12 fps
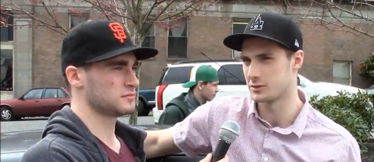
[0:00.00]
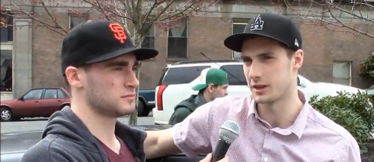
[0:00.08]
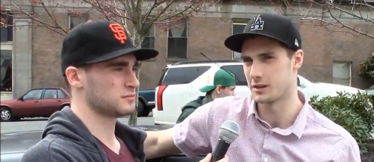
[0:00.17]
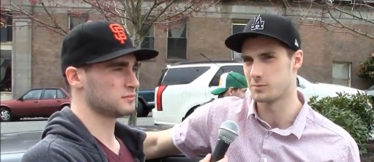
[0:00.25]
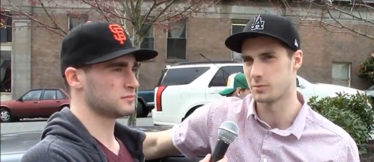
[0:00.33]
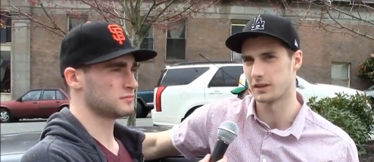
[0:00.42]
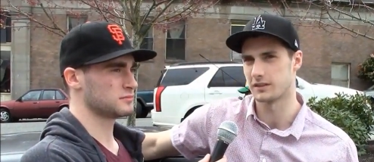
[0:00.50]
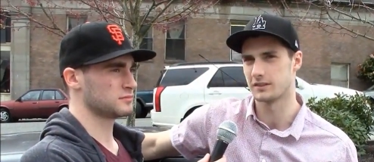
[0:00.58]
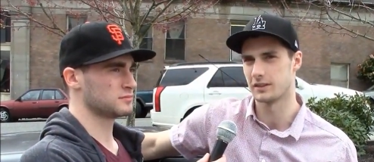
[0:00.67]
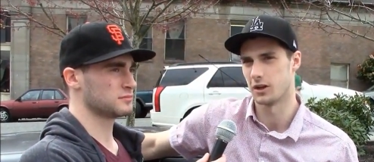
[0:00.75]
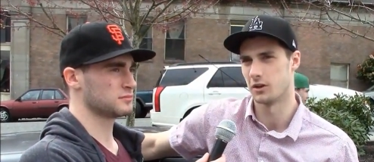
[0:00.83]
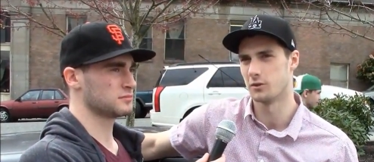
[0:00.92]
Speaker 1: are nice, but
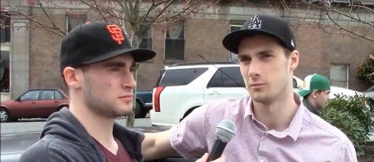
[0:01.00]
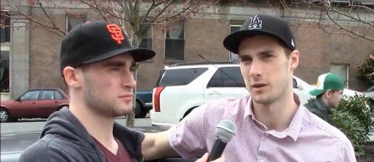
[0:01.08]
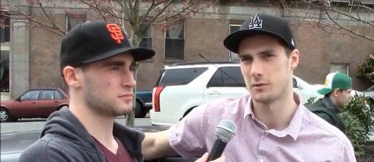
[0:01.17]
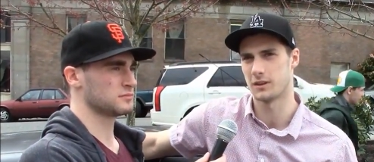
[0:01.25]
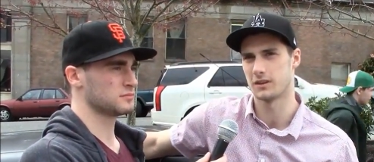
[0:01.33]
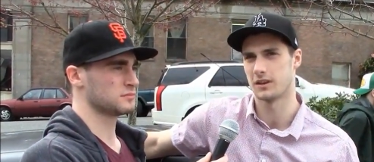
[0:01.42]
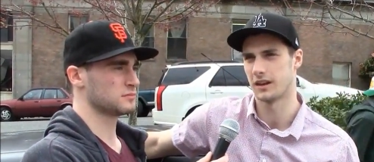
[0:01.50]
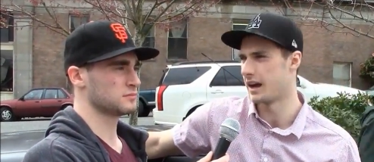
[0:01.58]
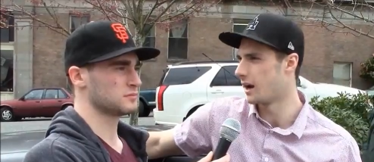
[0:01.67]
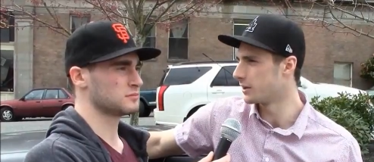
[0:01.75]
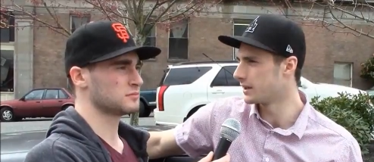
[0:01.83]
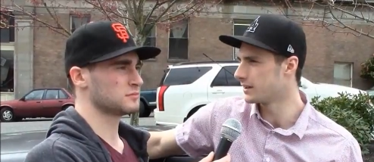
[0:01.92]
you know maybe an
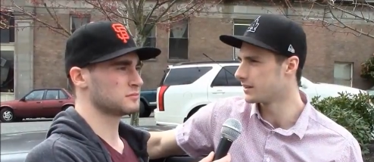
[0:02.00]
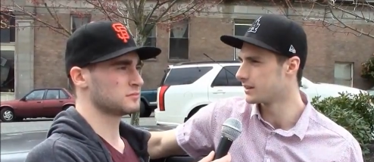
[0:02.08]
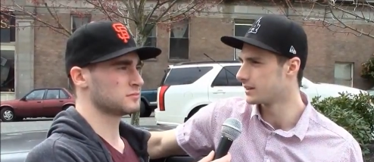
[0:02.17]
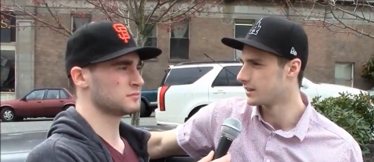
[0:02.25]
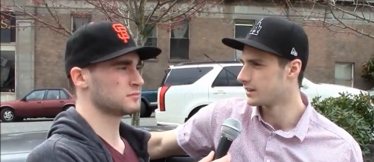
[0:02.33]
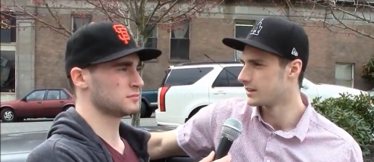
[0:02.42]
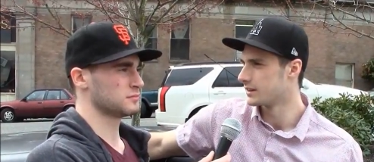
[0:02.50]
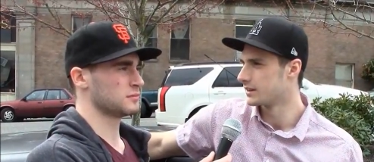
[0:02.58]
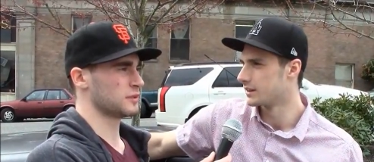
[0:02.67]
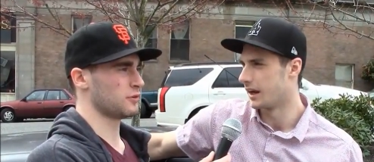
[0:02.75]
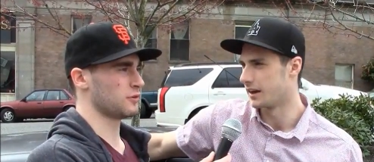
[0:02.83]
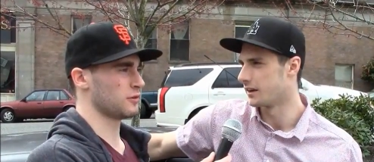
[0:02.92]
Audi.
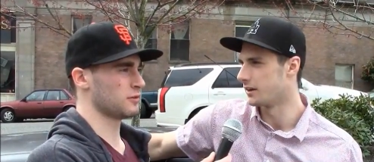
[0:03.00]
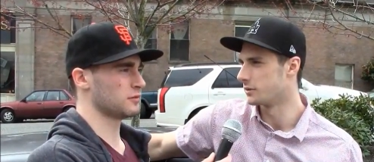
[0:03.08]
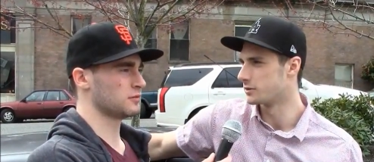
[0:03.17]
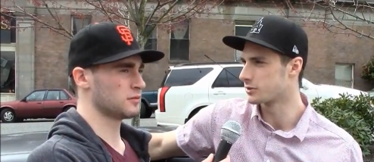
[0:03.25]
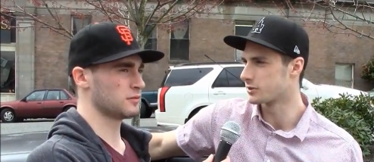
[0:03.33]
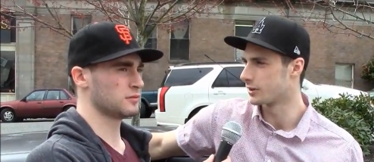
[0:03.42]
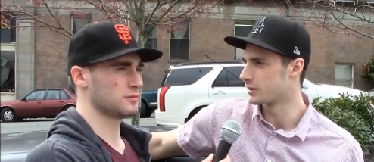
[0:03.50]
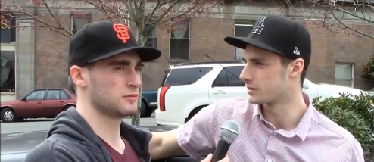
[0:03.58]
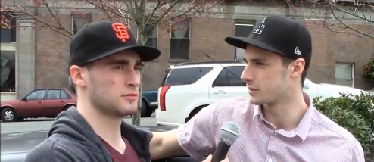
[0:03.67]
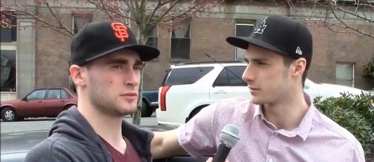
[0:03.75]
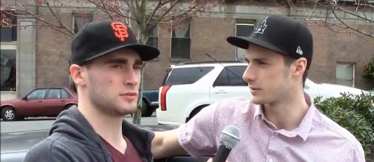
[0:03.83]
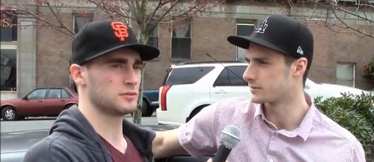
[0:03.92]
I don't know. Just sort of
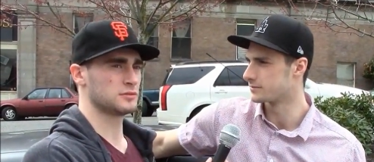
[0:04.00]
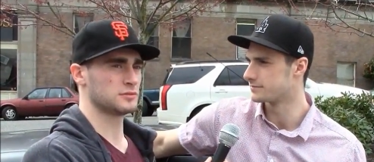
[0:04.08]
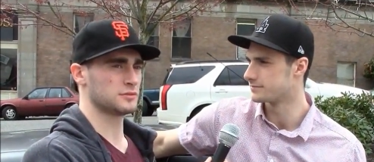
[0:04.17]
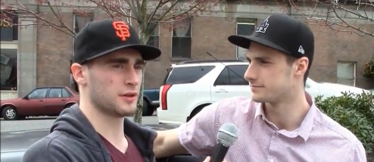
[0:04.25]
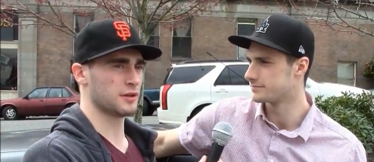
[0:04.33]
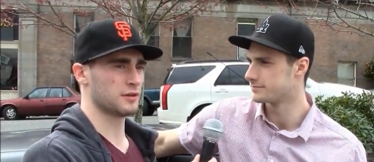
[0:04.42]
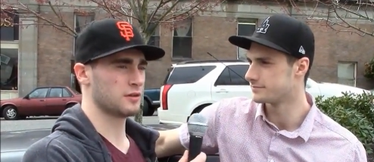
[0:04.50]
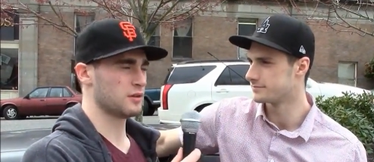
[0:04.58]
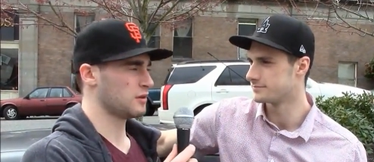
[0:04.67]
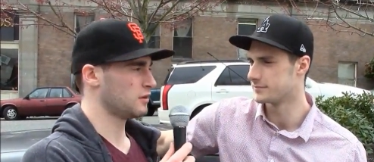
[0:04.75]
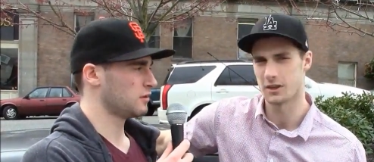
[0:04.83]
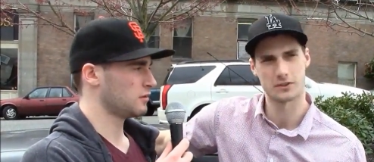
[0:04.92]
surfing. Yeah.
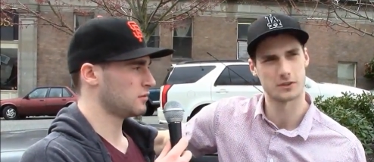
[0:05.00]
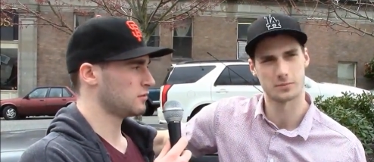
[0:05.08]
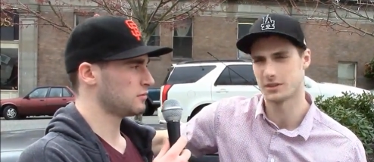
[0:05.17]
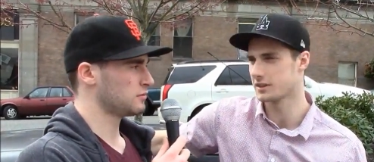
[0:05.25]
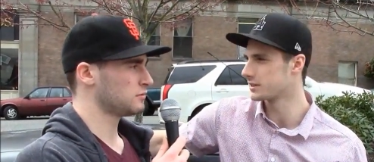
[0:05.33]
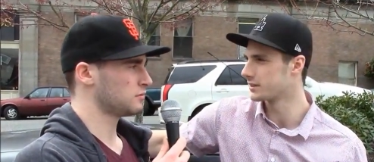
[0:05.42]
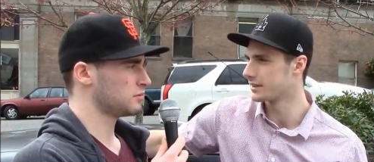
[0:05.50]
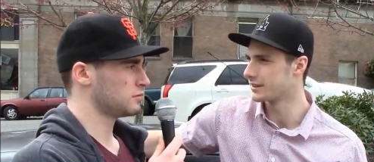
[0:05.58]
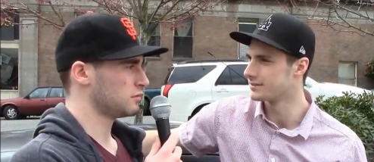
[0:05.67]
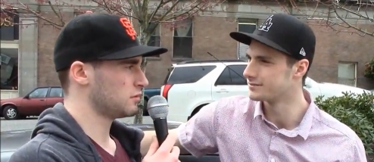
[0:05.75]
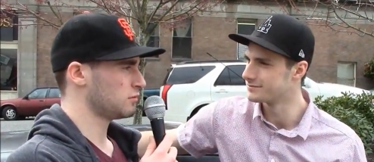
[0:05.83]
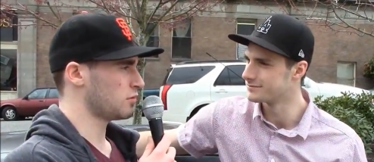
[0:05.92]
Nothing in particular right
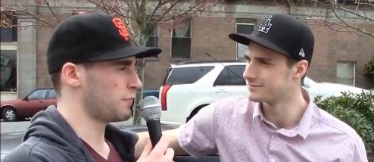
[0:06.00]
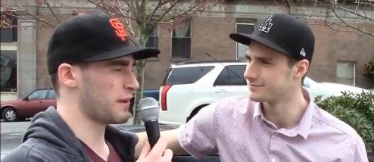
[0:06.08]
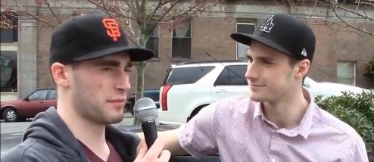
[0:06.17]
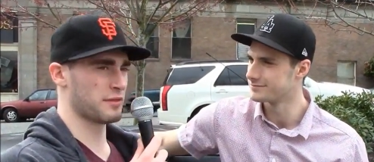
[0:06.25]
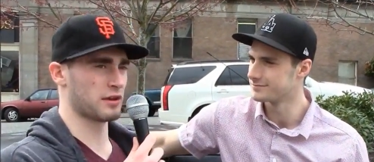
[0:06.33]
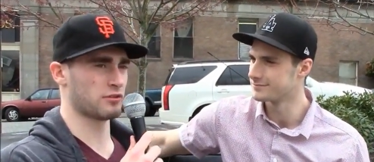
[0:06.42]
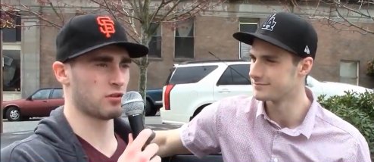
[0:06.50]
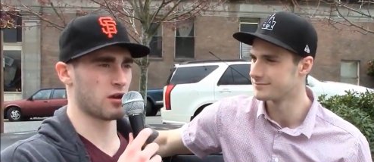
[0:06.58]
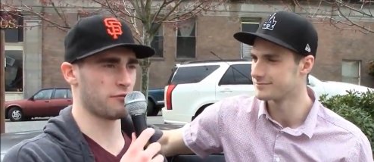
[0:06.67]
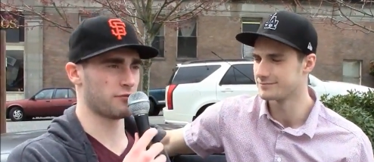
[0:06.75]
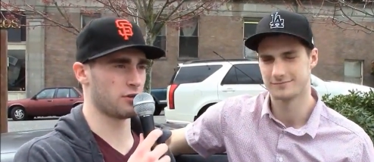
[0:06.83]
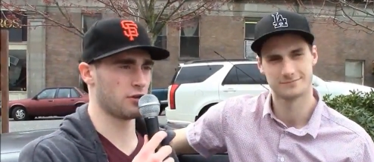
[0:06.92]
now.
Speaker 2: Well, Ben, thanks a
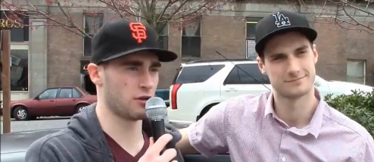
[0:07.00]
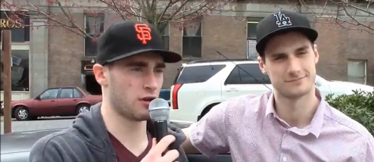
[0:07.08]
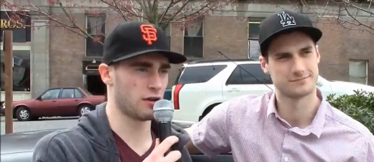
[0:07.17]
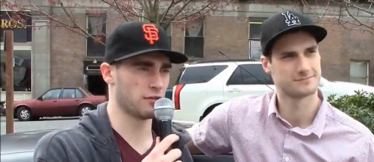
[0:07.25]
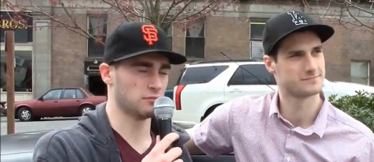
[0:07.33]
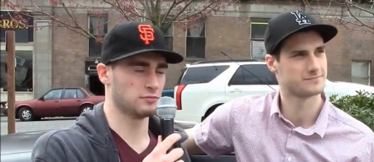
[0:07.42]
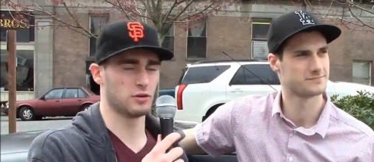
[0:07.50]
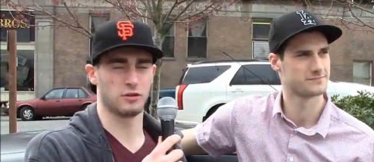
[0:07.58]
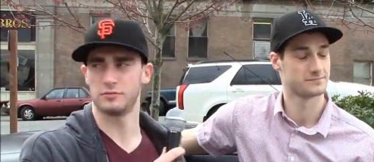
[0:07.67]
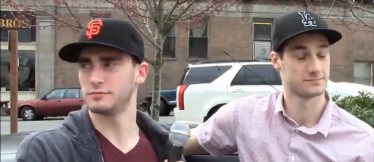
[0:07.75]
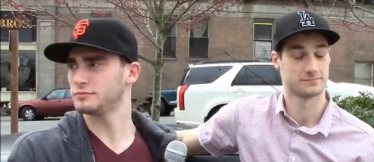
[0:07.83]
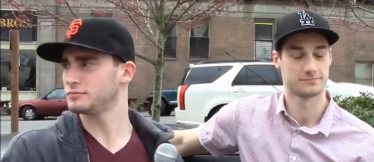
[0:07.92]
lot for your. Uh,
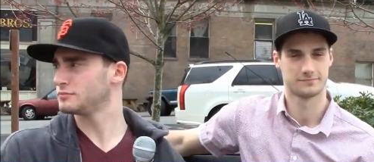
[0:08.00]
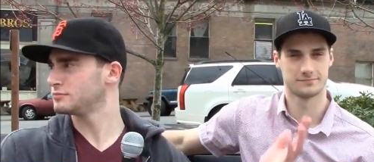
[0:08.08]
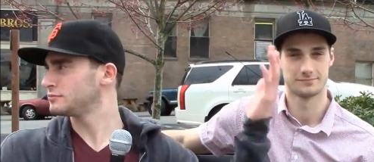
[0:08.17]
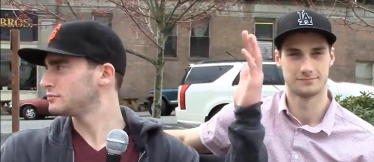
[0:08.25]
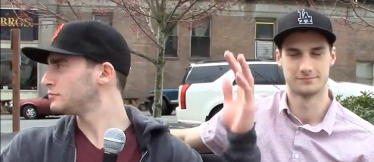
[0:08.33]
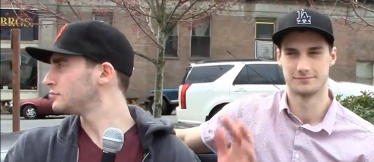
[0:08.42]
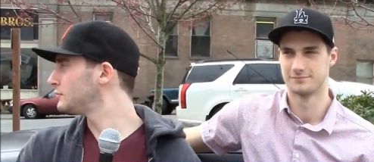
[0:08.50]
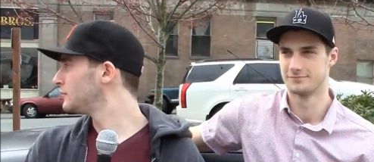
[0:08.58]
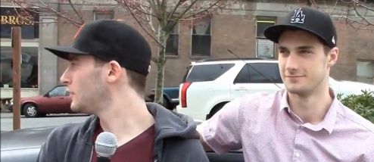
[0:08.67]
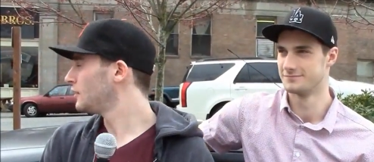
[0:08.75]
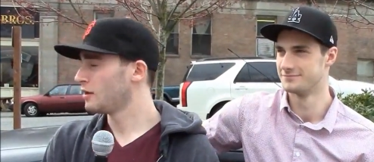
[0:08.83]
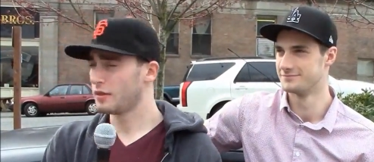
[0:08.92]
well,
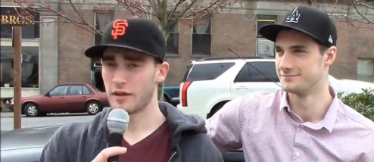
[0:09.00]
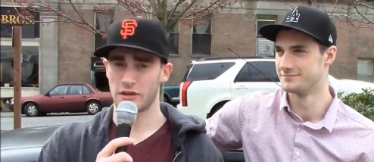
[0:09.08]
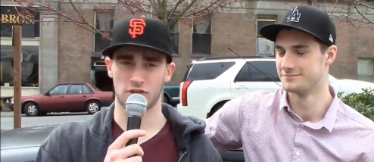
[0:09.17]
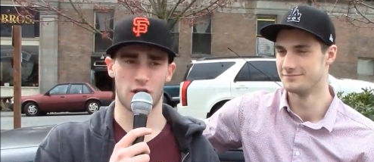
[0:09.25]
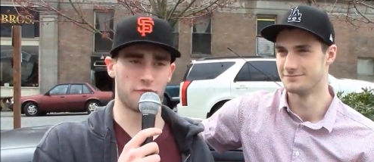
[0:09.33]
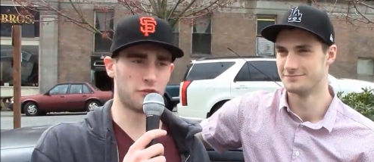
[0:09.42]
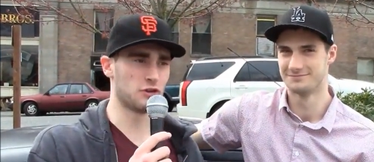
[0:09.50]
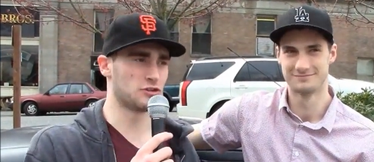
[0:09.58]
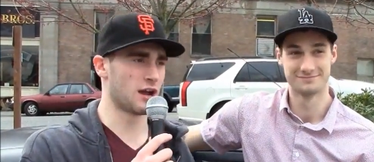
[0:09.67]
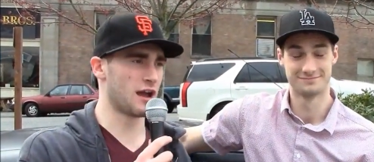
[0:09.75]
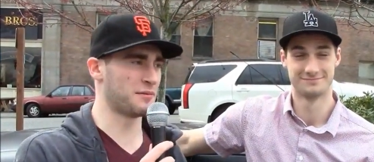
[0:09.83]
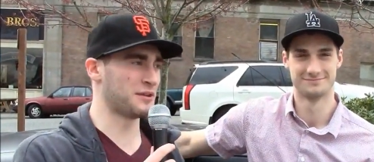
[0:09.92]
thanks a lot for your time